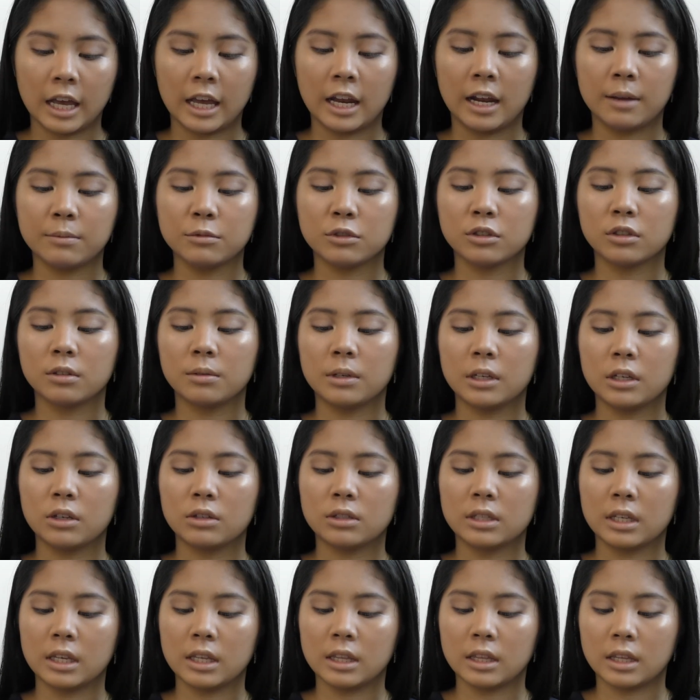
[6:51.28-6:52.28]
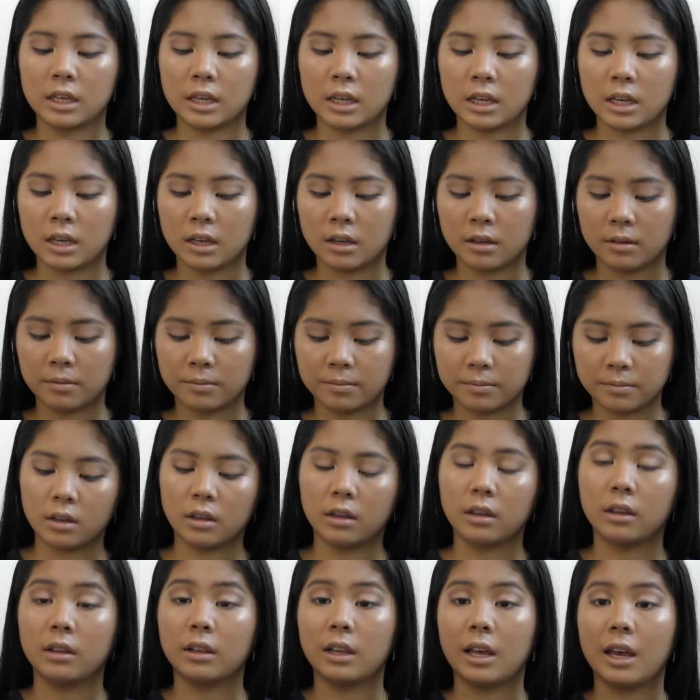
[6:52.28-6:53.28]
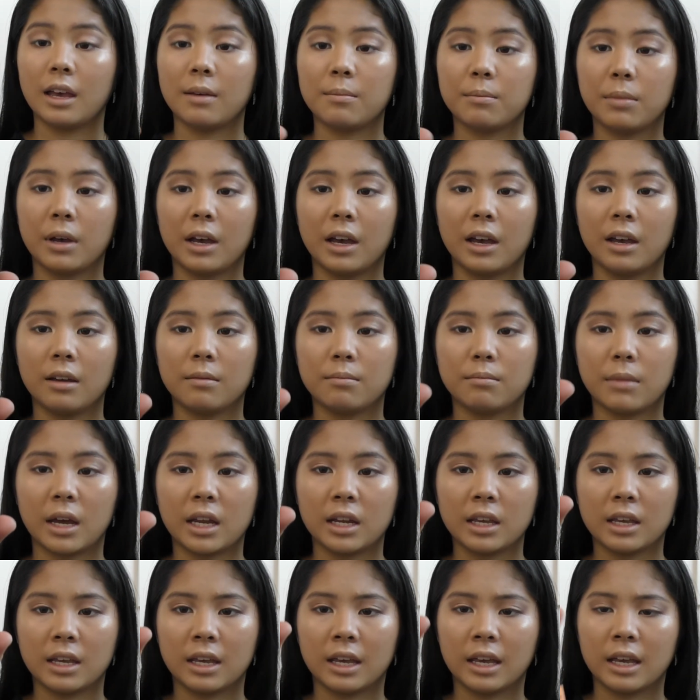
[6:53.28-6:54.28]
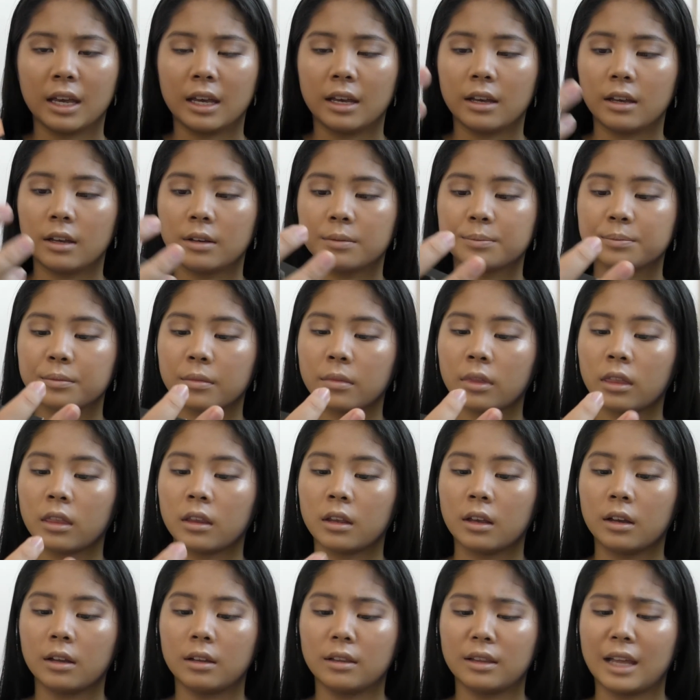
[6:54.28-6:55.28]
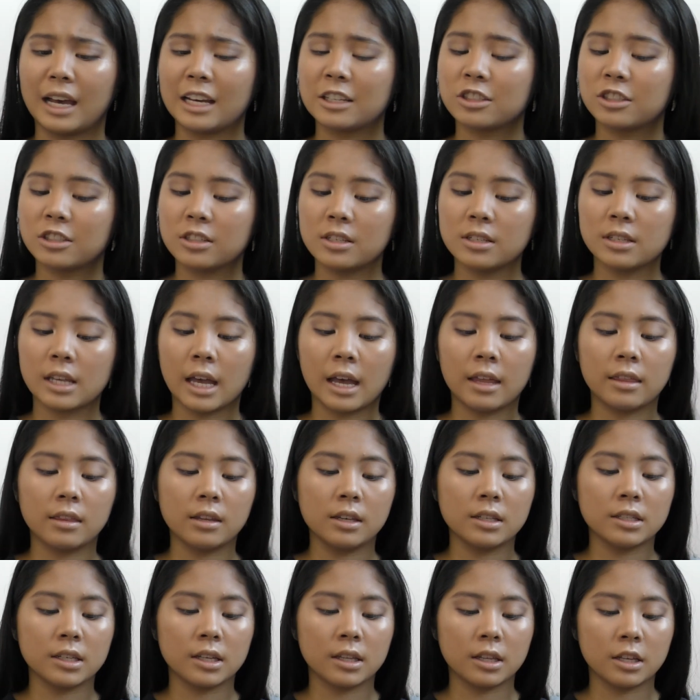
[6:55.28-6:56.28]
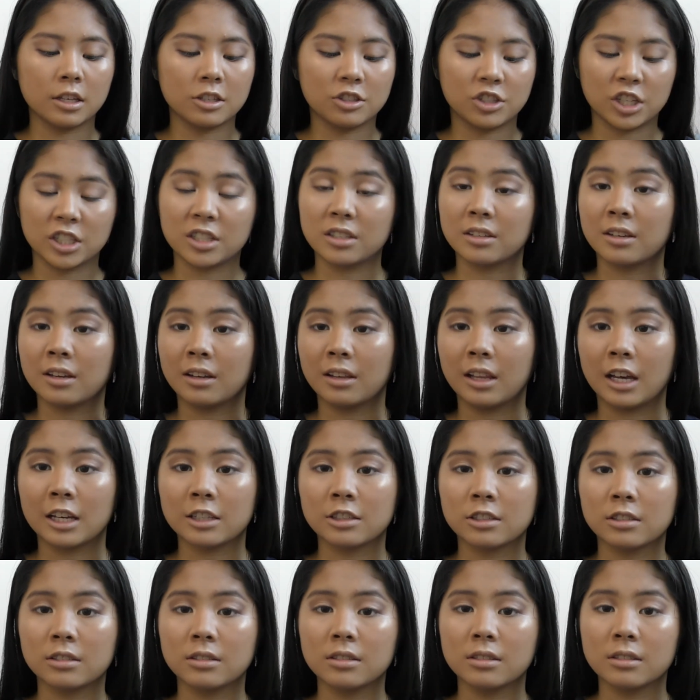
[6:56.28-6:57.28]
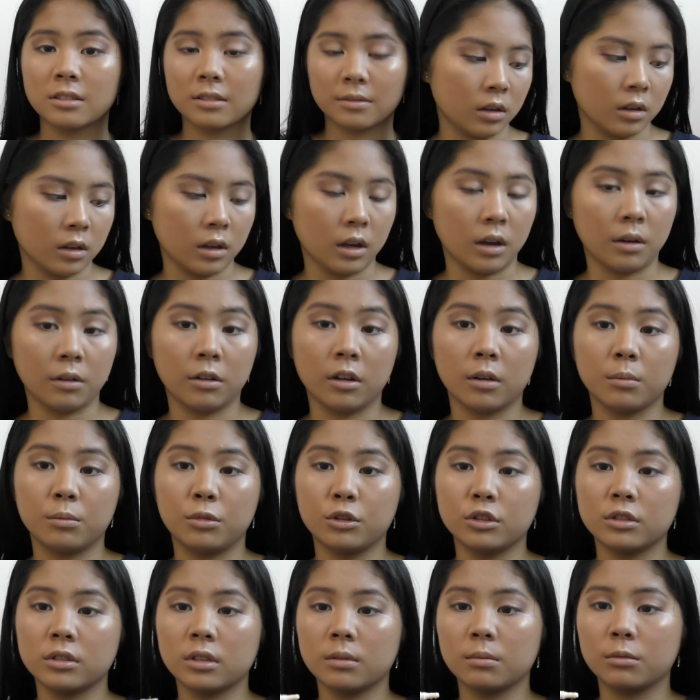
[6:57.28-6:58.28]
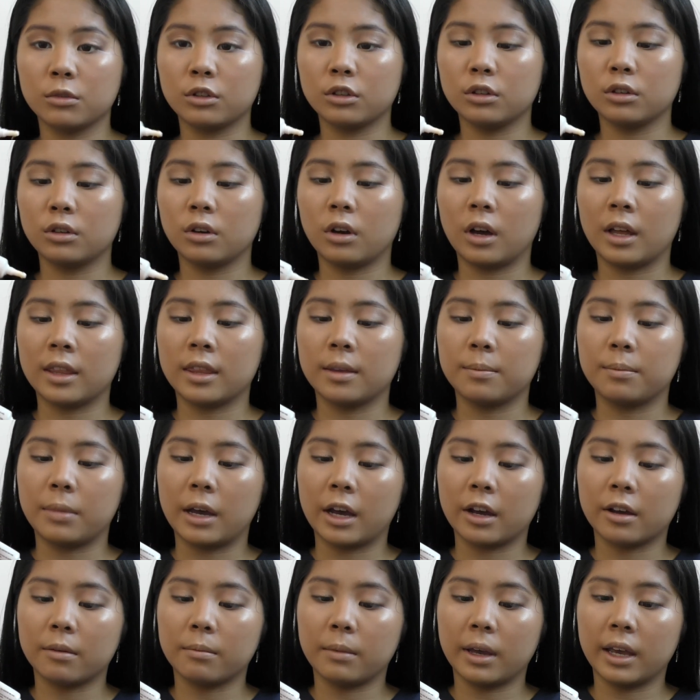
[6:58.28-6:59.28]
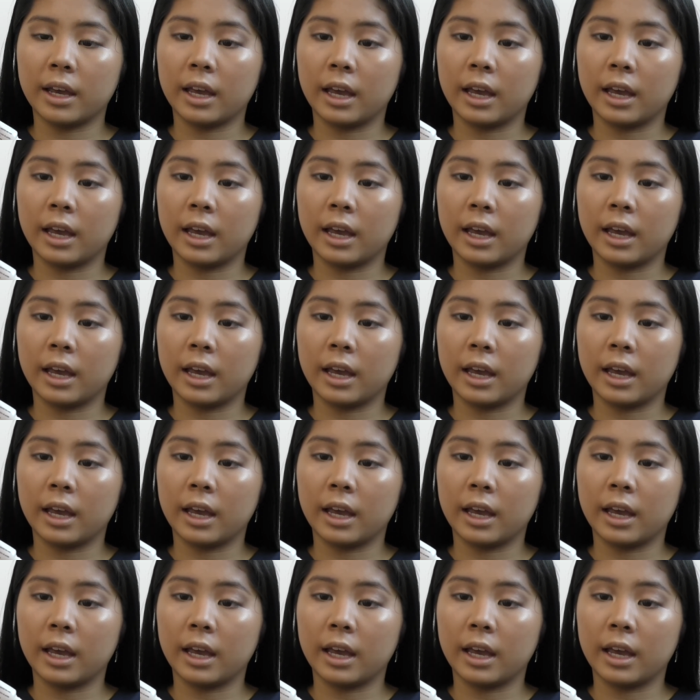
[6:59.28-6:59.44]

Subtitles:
And I'm just going to be using the Glam by Manicare lashes, and these are the Jessica lashes. I'm going to put some glue at the back of my